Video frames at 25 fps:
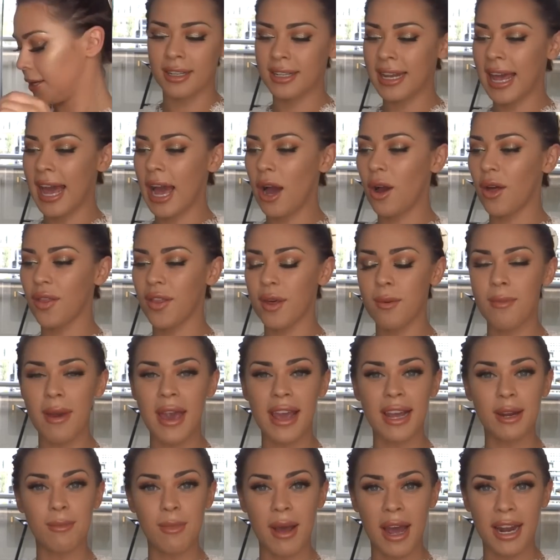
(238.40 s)
Now the
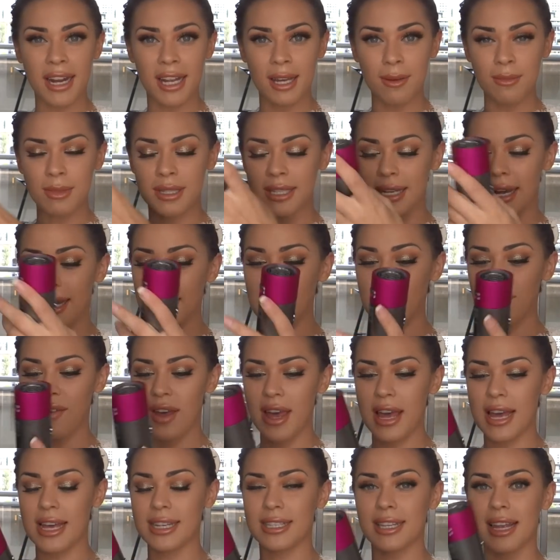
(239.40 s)
main man
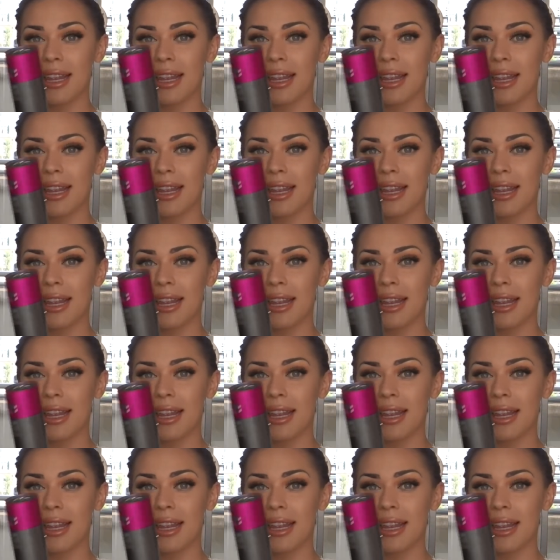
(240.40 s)
himself is